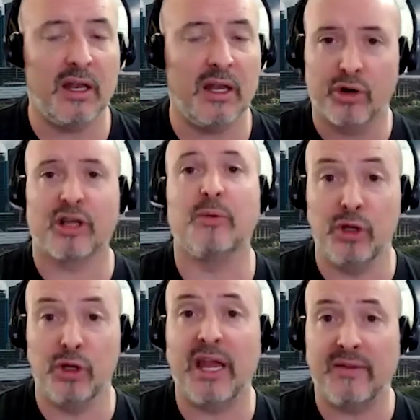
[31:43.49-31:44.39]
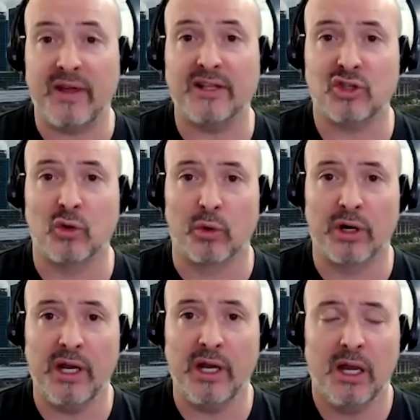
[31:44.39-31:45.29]
we're going to communicate that
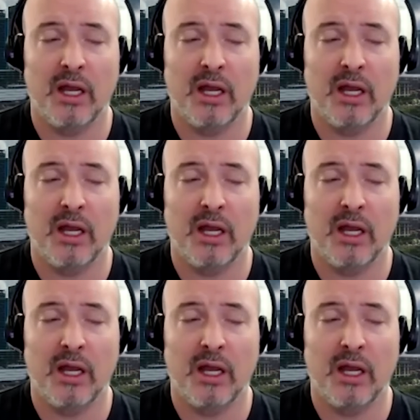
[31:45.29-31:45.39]
story,